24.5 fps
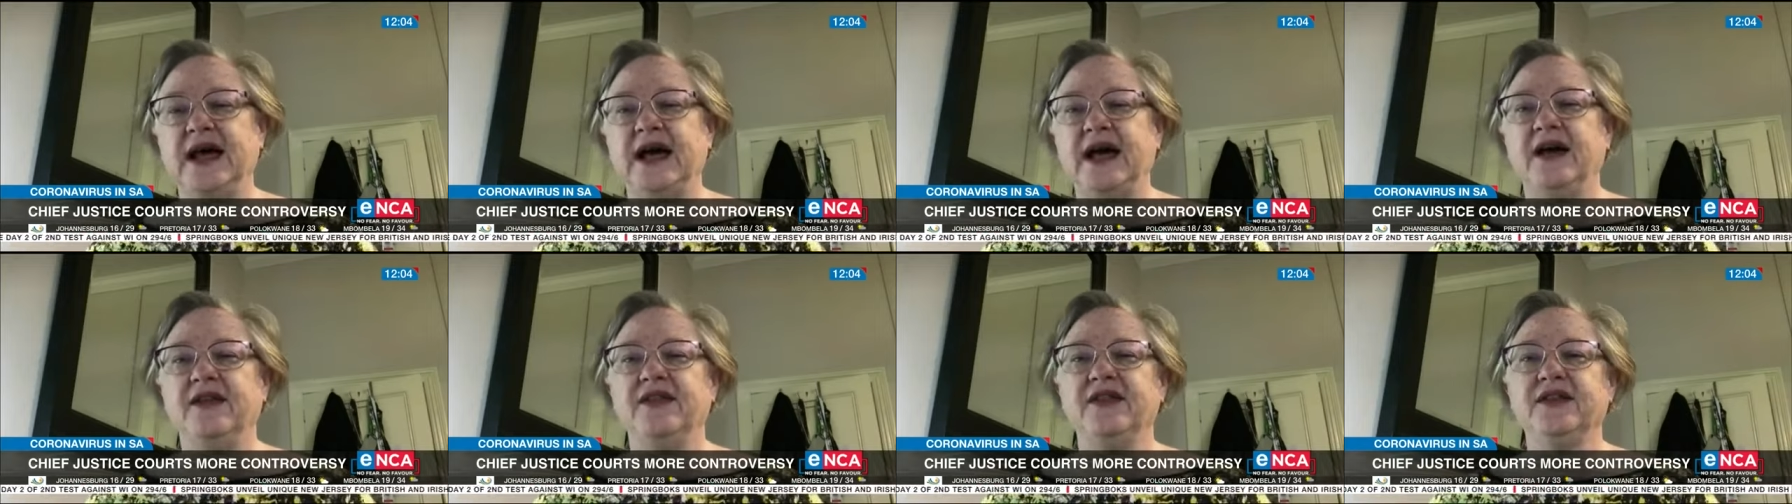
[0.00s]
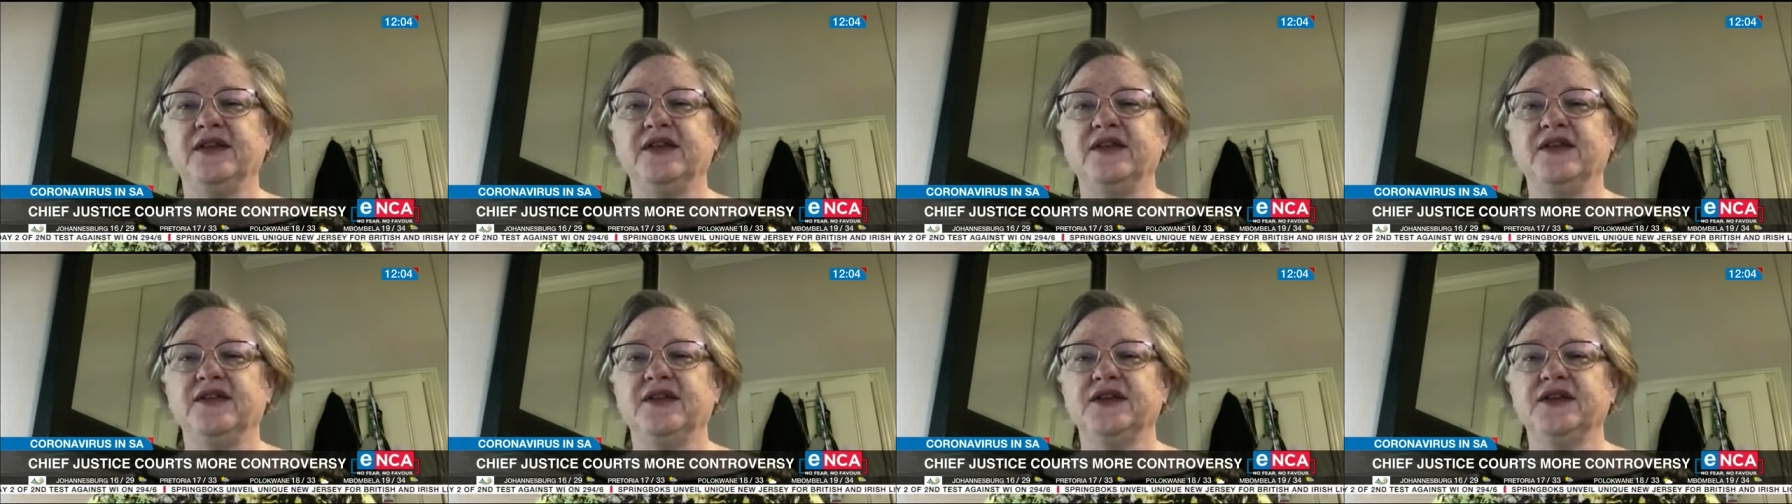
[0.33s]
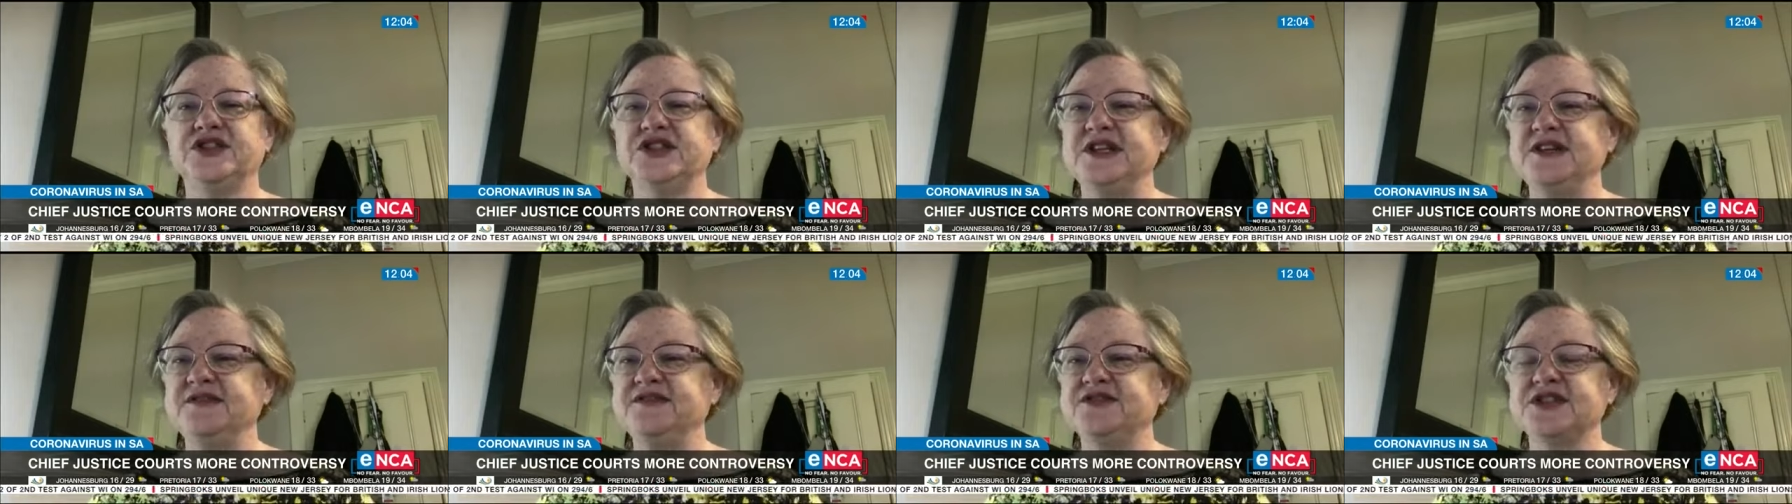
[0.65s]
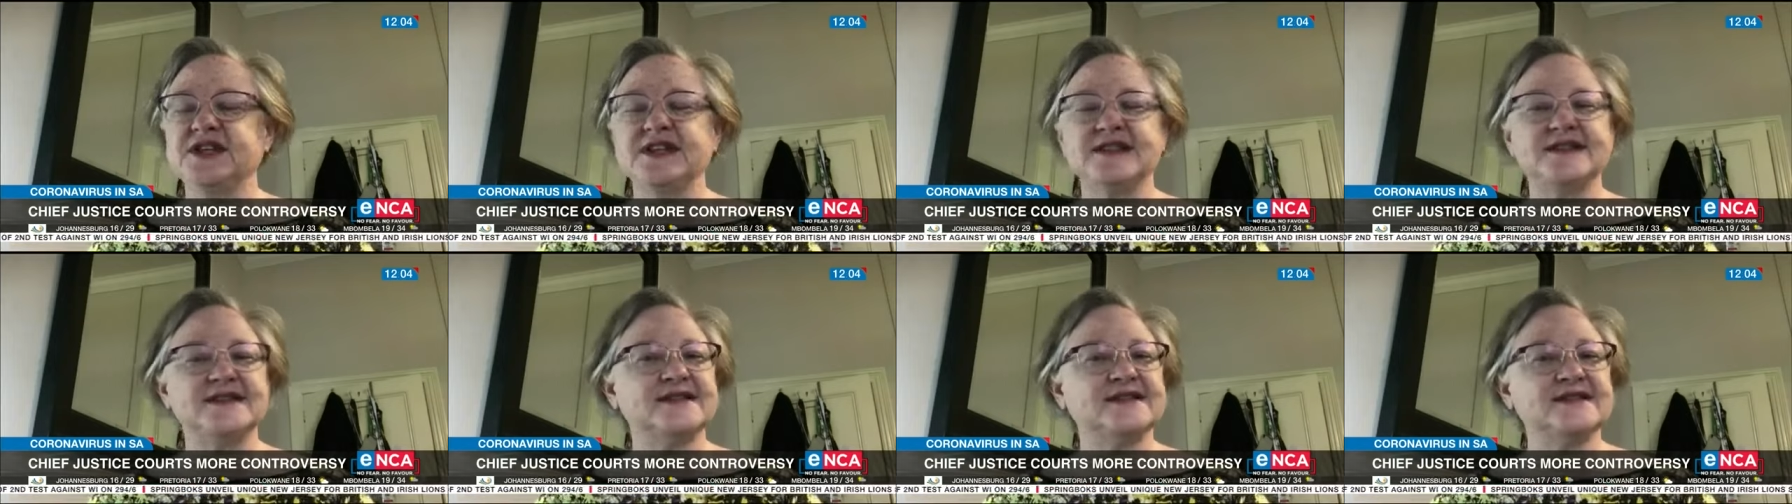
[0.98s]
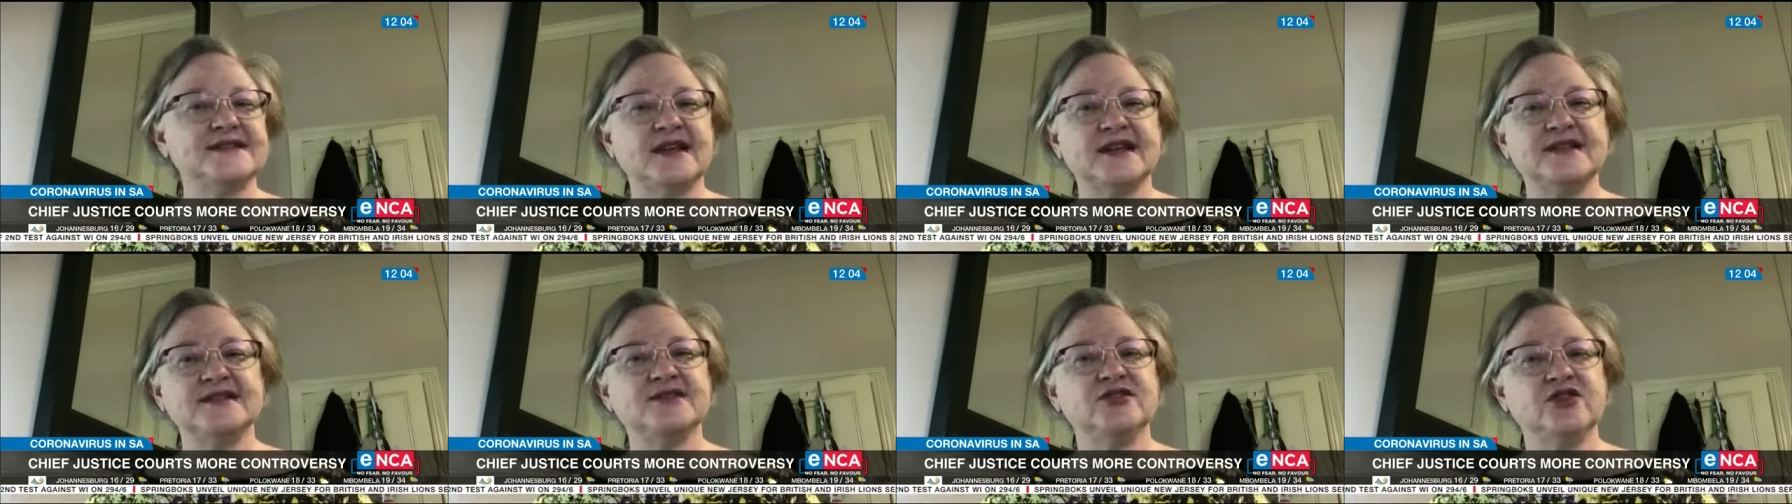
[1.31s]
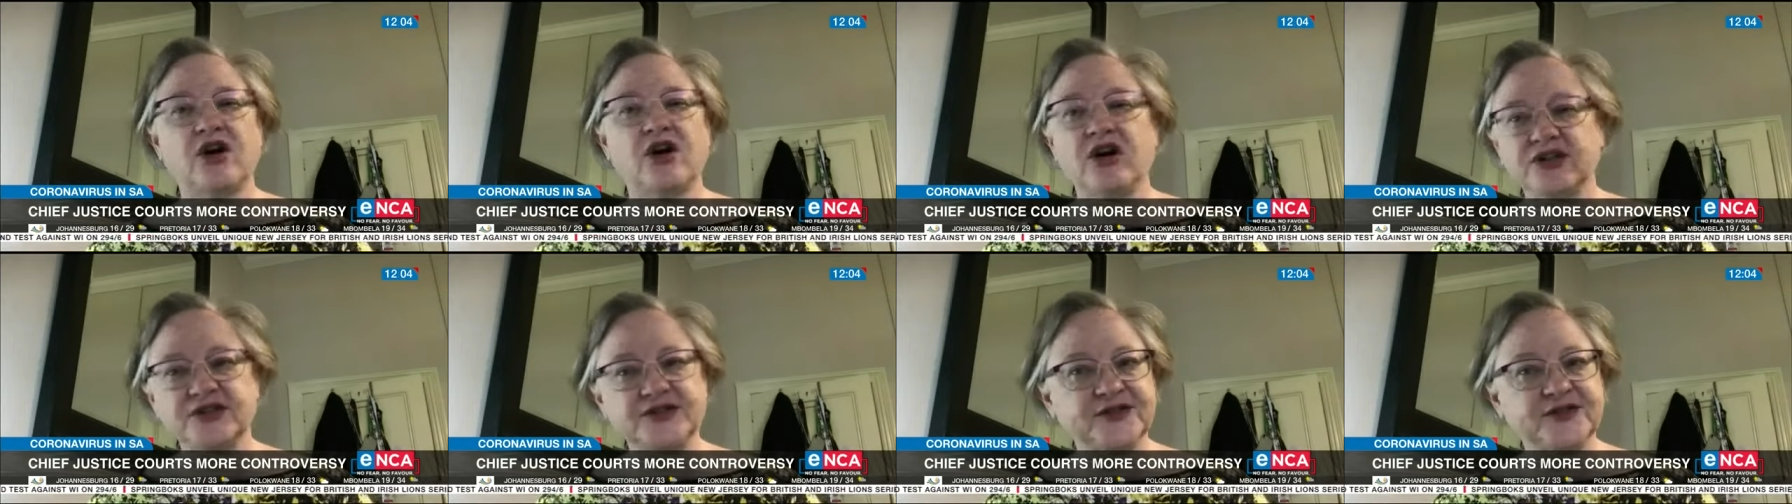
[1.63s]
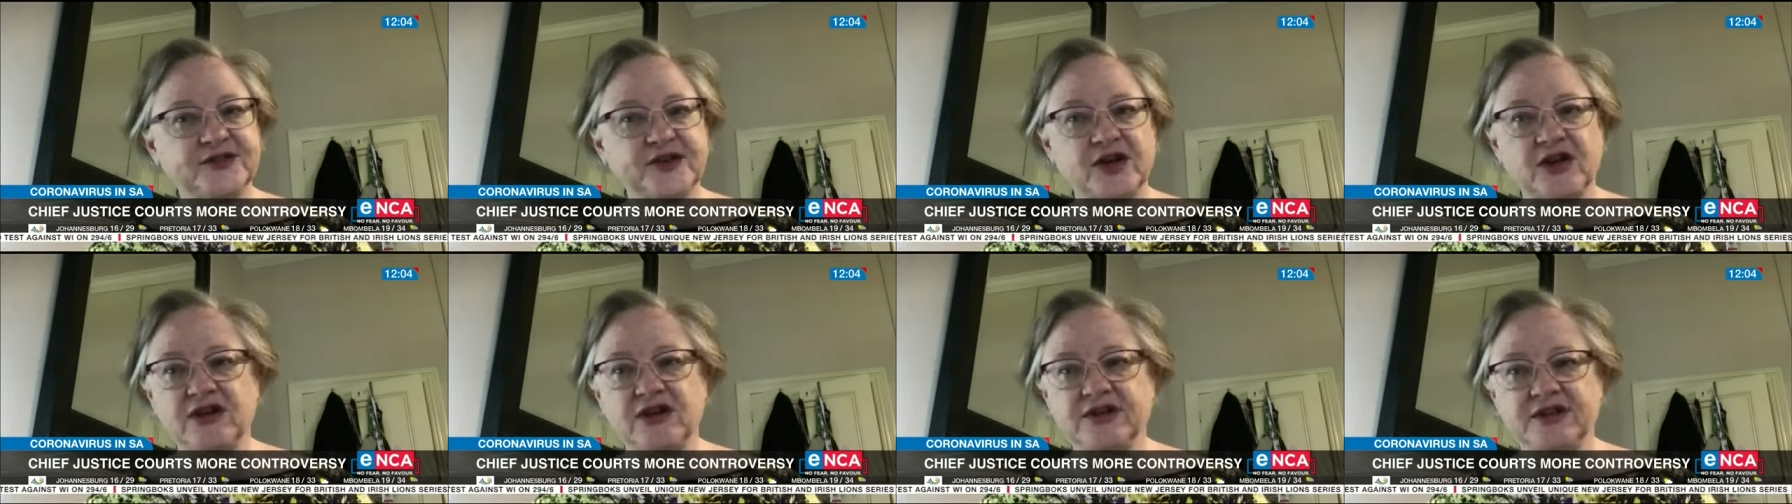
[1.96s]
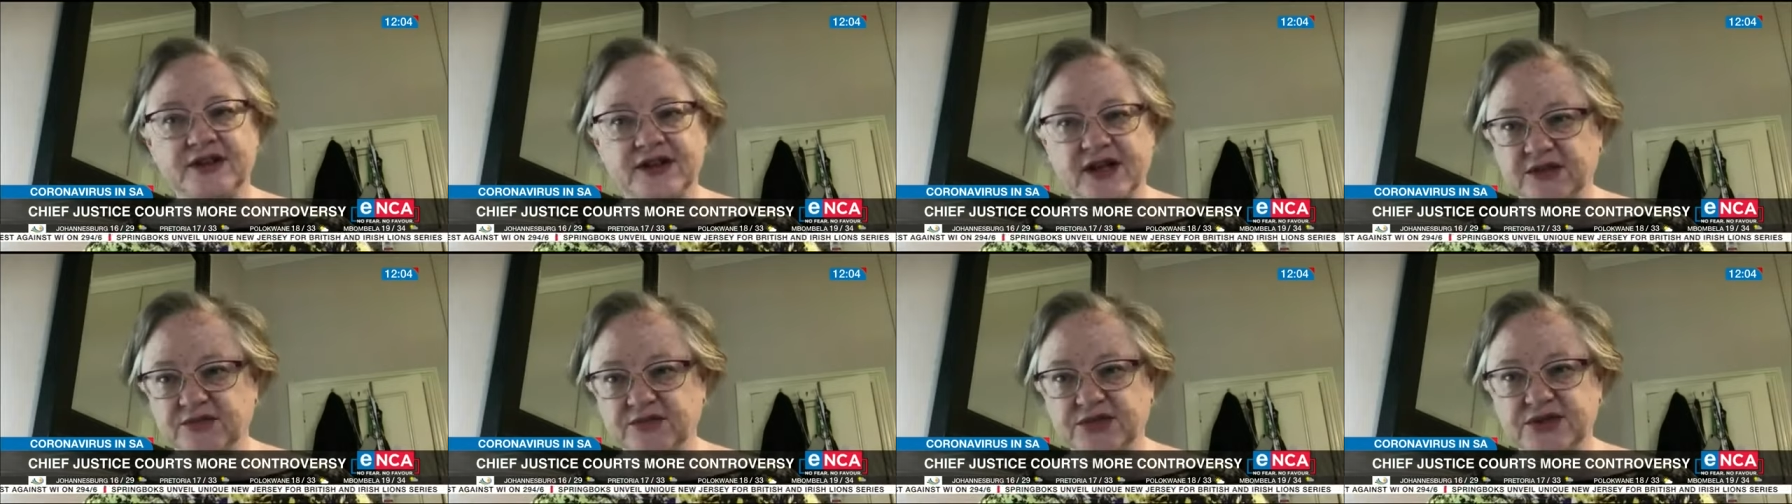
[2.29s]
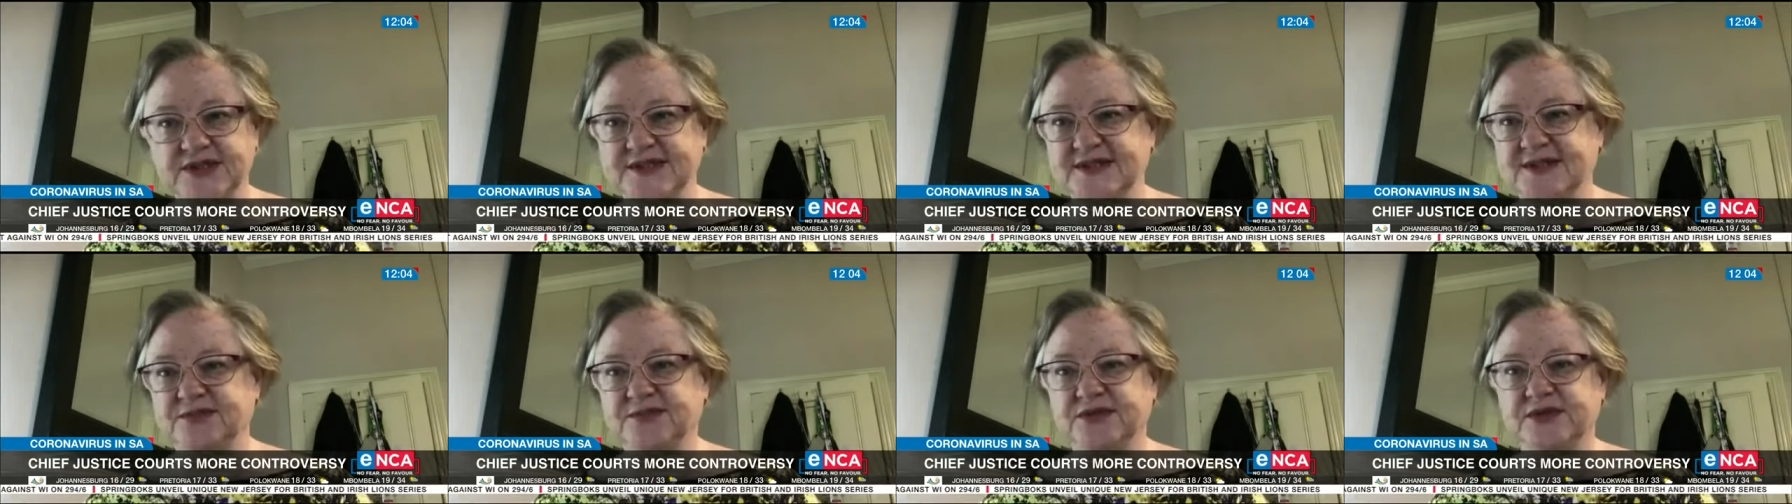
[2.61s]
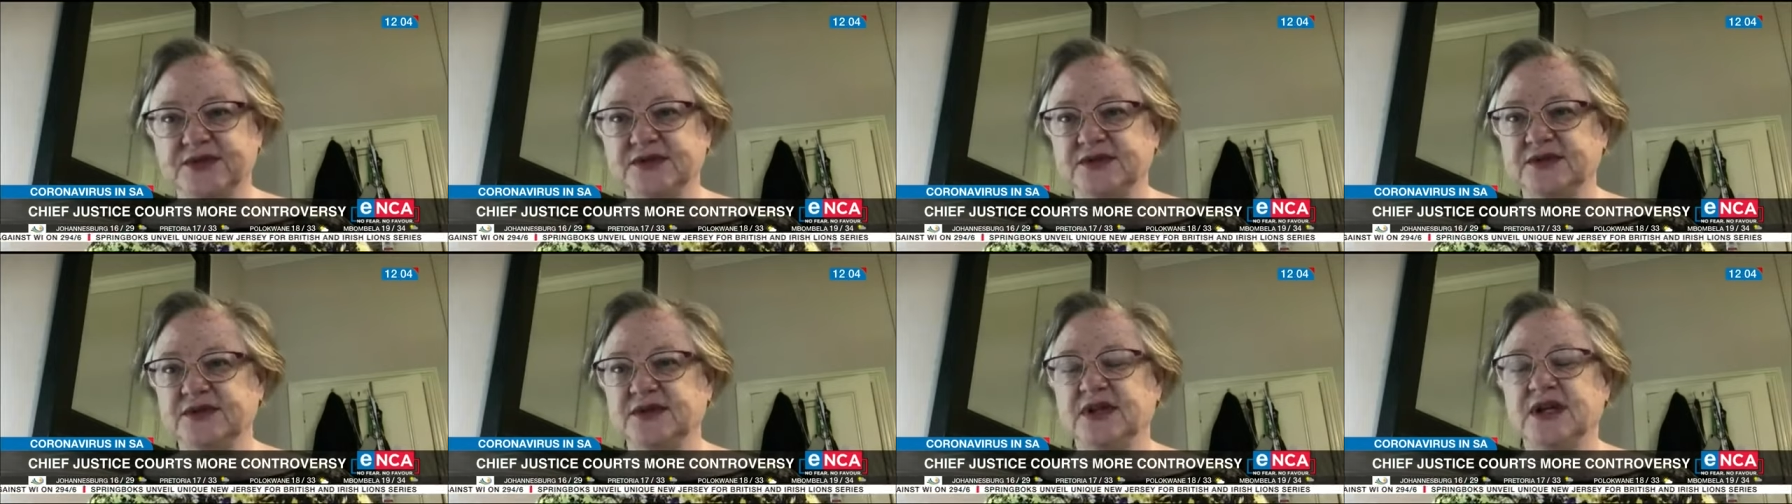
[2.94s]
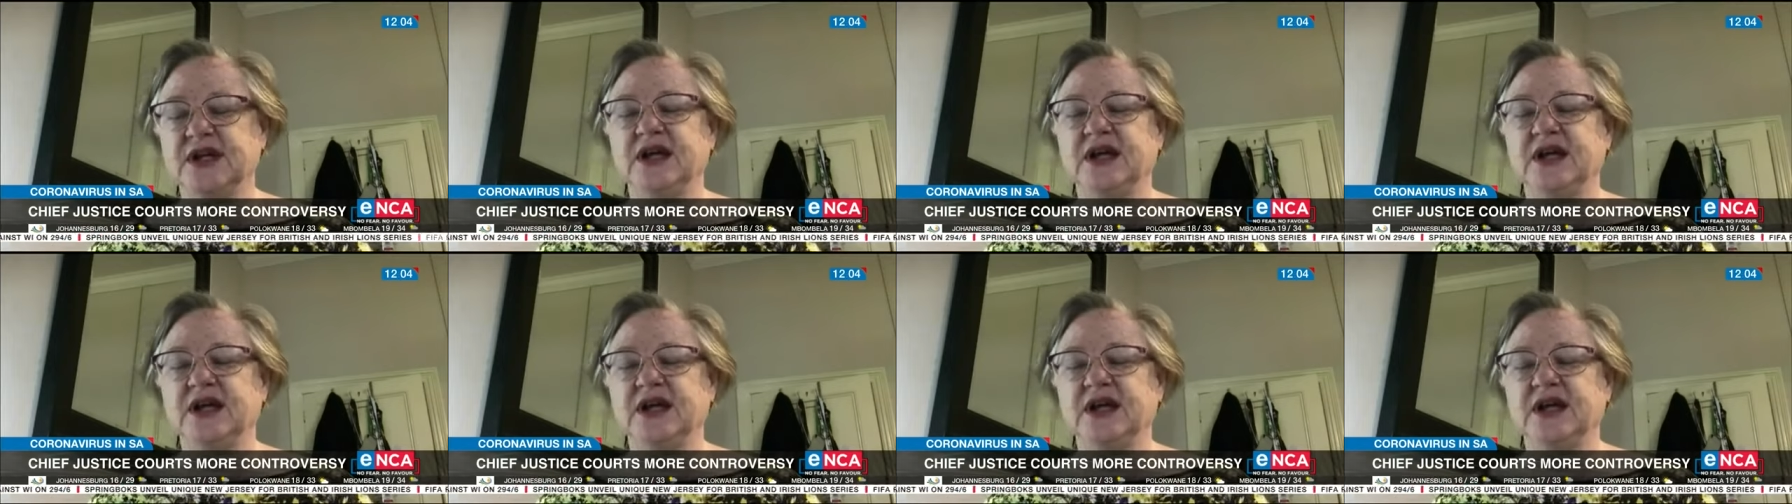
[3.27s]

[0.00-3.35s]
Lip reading: The Chief Justice has not followed that principle